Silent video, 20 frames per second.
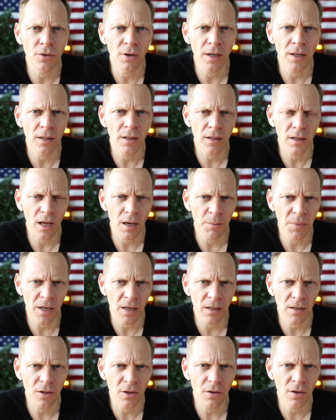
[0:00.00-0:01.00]
and I
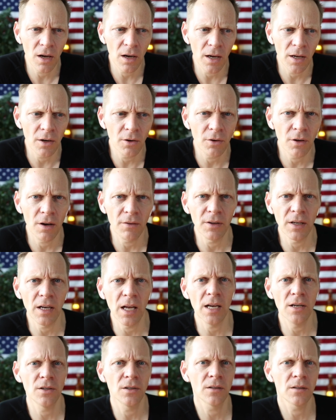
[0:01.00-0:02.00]
mean, you know I know you have an
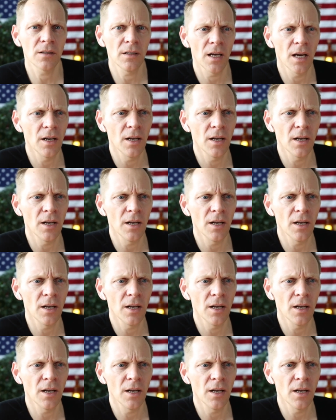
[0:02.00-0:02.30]
agency.